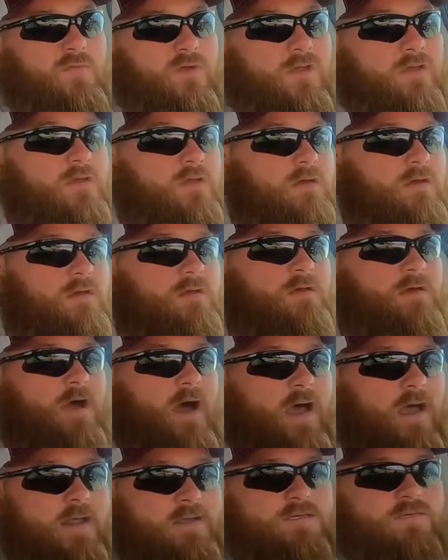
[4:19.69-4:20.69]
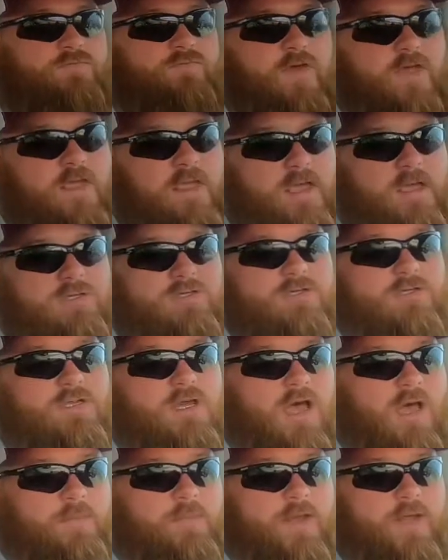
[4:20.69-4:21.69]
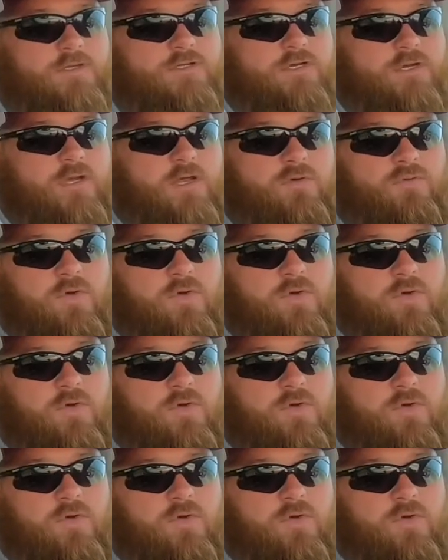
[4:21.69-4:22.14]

But I had some vacation time, and I took it.